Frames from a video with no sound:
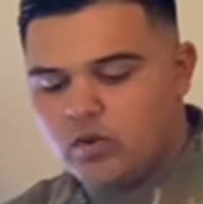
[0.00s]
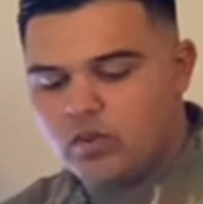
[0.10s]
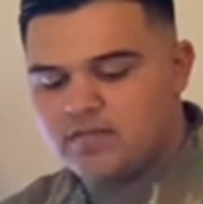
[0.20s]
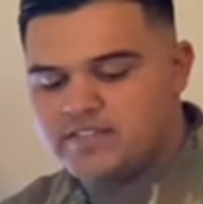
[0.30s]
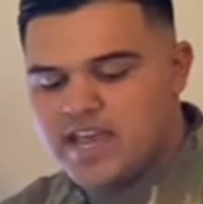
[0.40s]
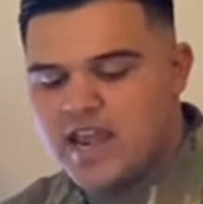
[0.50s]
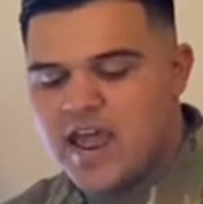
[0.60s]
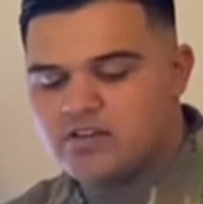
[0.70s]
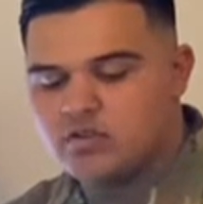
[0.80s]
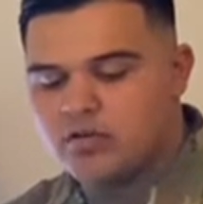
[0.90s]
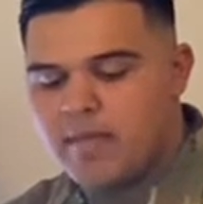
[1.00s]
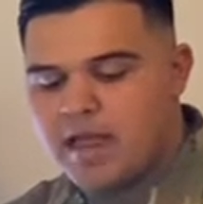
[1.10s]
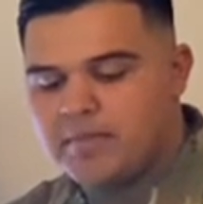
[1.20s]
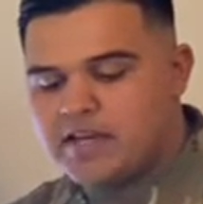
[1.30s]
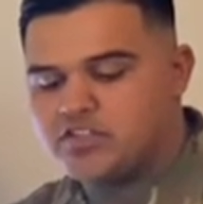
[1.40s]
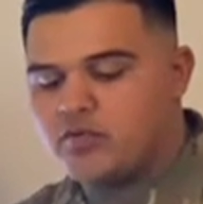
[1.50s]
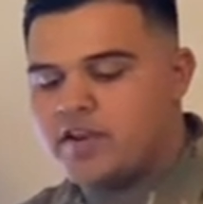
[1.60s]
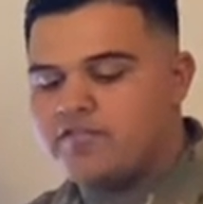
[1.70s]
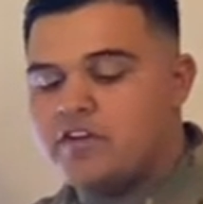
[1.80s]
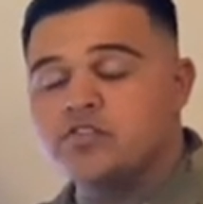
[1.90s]
of 10 natural or man-made
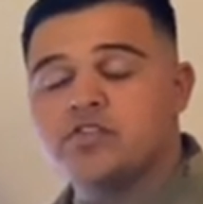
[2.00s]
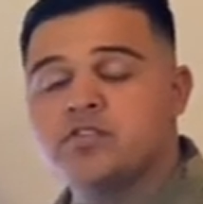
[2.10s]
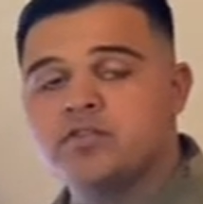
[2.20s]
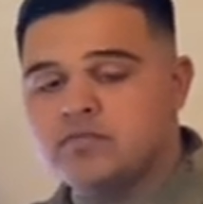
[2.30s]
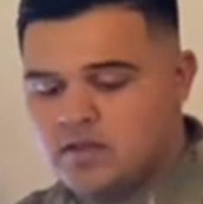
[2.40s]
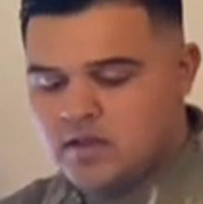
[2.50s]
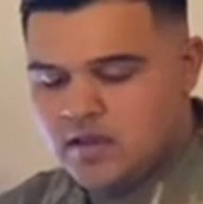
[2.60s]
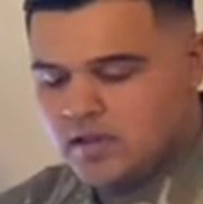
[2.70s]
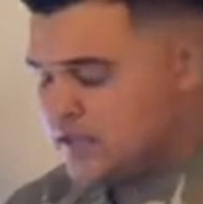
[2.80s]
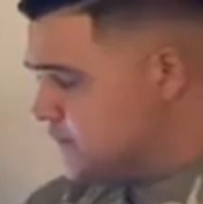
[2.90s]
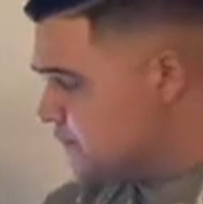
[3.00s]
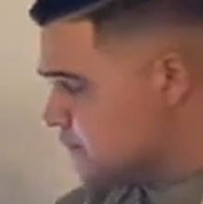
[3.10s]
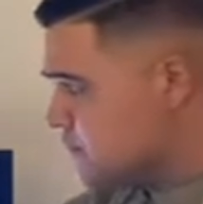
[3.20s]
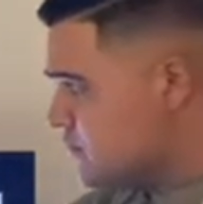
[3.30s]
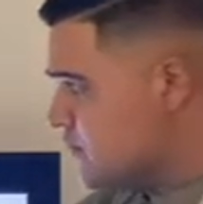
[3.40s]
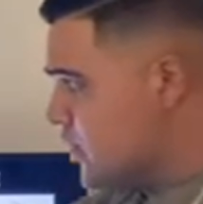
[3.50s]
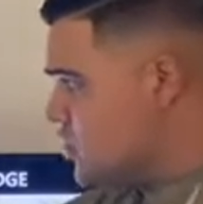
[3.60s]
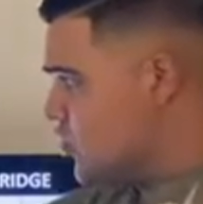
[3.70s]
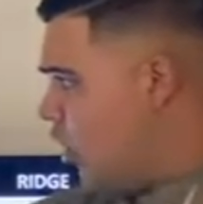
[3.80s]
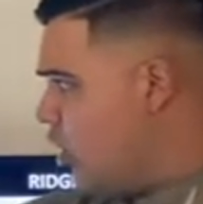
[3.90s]
terrain features.
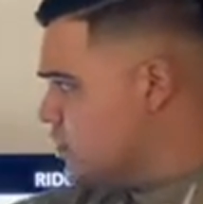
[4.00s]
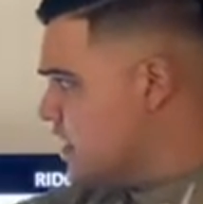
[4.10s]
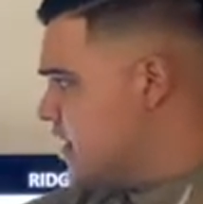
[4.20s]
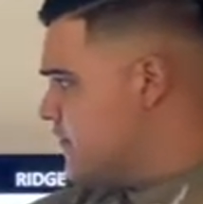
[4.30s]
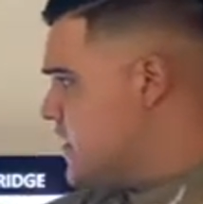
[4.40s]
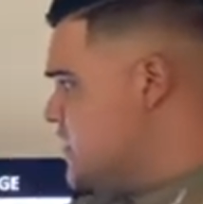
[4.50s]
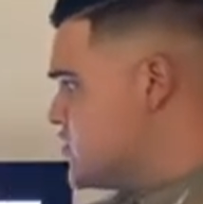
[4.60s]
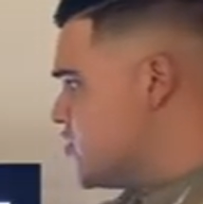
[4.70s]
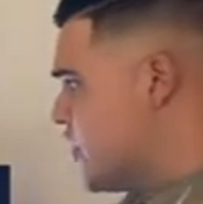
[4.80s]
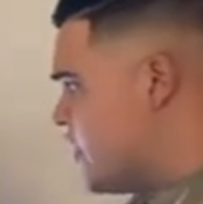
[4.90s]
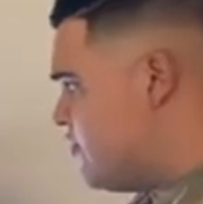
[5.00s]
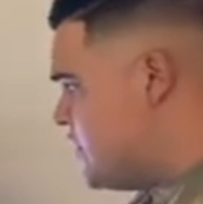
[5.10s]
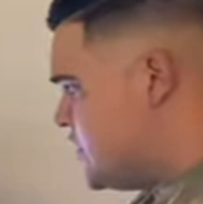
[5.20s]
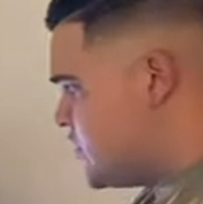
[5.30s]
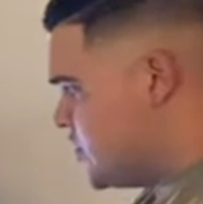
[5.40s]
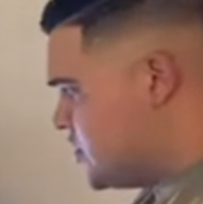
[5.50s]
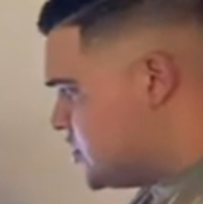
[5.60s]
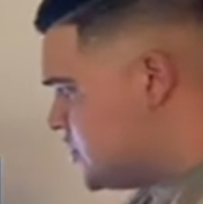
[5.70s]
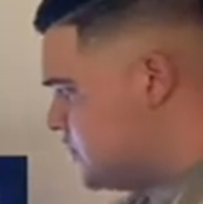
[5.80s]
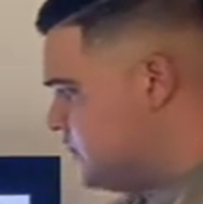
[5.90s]
So all 10 of these terrain
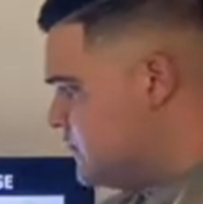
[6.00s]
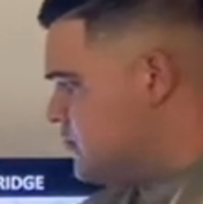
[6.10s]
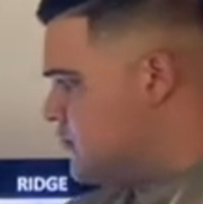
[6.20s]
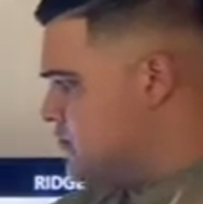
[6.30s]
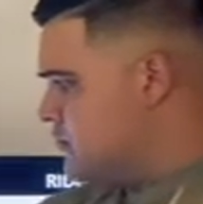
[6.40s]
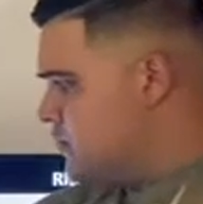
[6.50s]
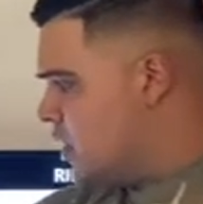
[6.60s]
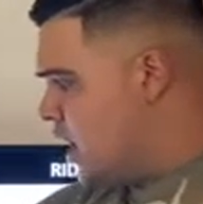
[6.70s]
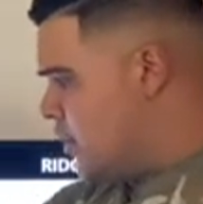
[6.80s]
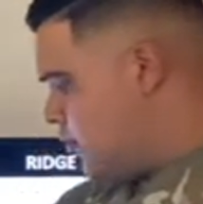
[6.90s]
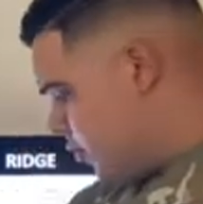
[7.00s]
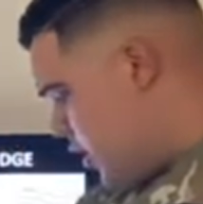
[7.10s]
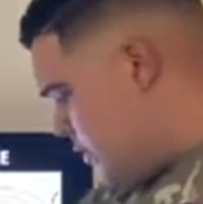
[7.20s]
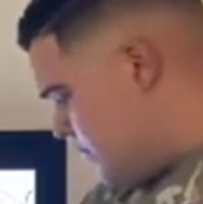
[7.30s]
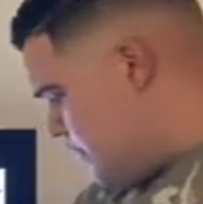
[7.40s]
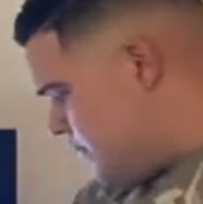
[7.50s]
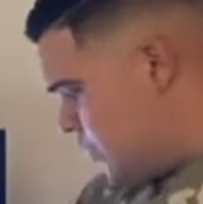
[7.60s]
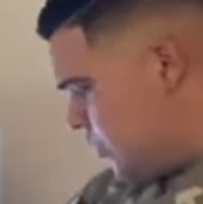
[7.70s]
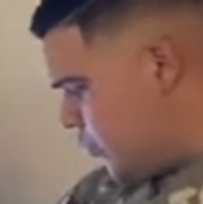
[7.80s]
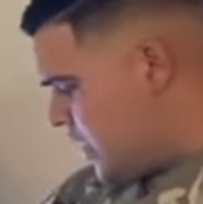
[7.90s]
features come from
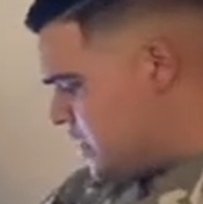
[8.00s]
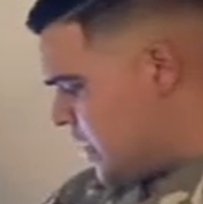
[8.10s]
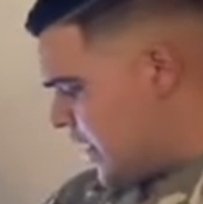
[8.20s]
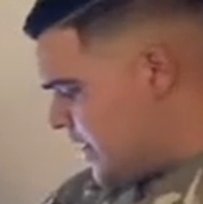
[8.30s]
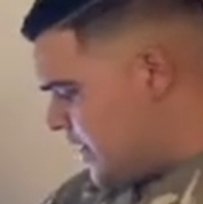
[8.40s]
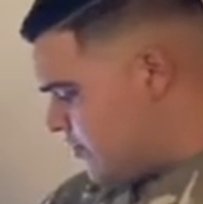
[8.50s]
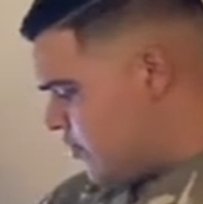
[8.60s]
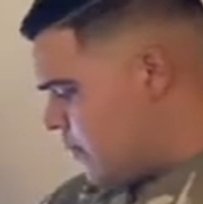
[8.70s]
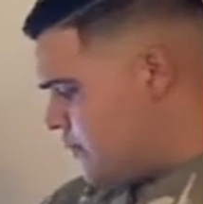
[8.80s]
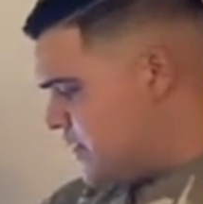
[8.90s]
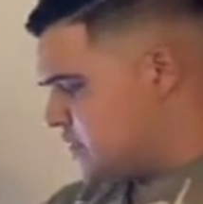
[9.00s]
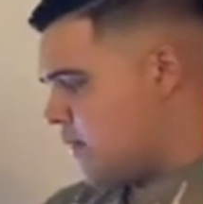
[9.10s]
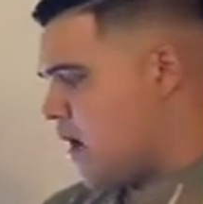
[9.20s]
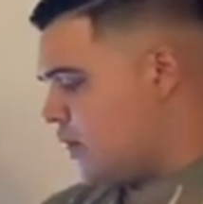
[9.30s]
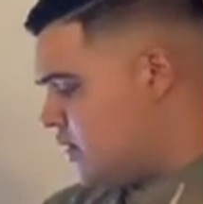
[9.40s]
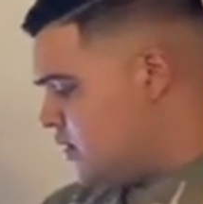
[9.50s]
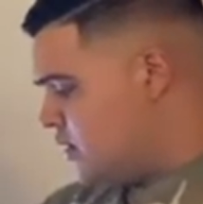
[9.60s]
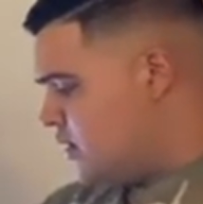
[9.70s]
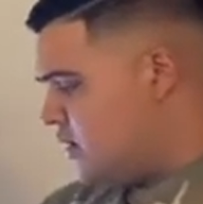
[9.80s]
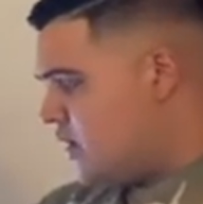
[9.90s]
the ridgeline and from this mountain.
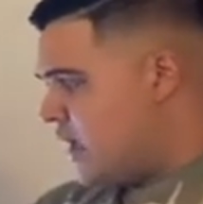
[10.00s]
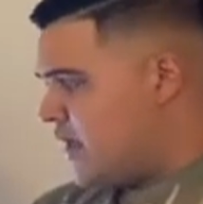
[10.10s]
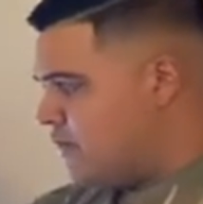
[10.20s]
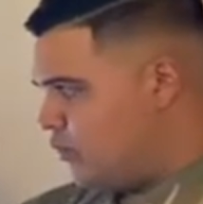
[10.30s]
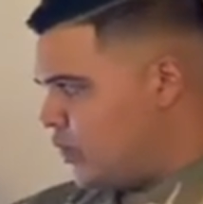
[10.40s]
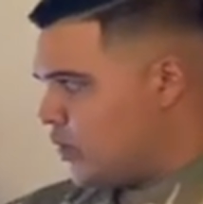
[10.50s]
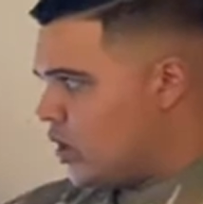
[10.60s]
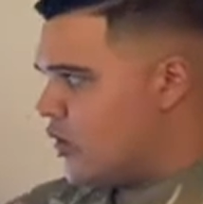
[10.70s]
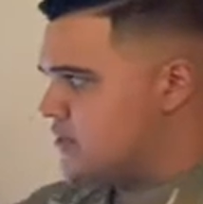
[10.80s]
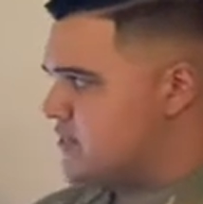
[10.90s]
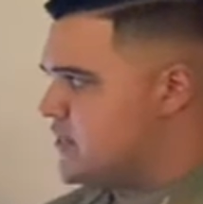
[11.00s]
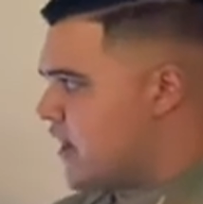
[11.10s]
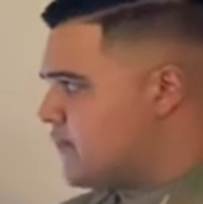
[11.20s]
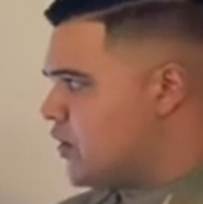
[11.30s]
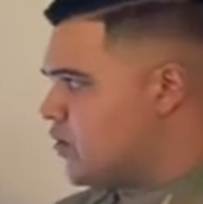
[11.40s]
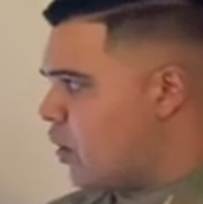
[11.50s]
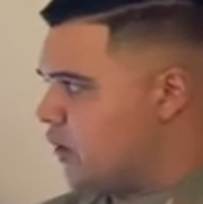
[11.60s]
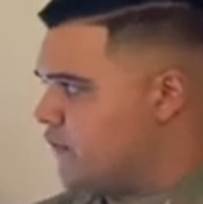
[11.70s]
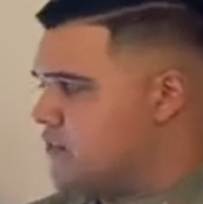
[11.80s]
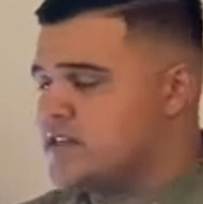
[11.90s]
And we will go into depth on all
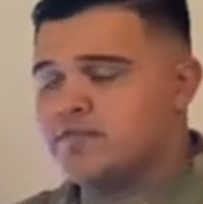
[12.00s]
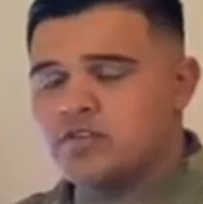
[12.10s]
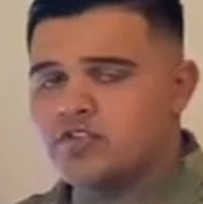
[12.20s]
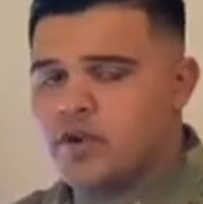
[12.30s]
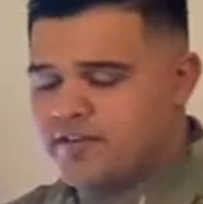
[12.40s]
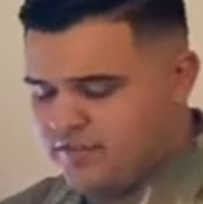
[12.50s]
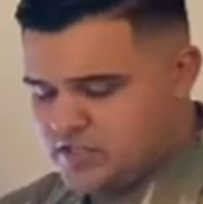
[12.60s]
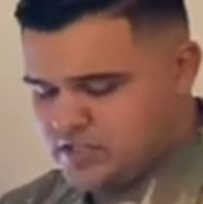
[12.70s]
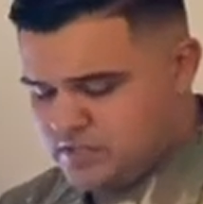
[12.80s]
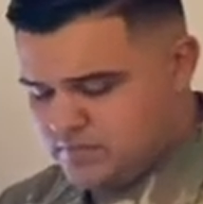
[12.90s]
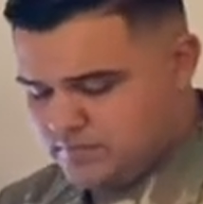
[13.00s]
of these different terrain features.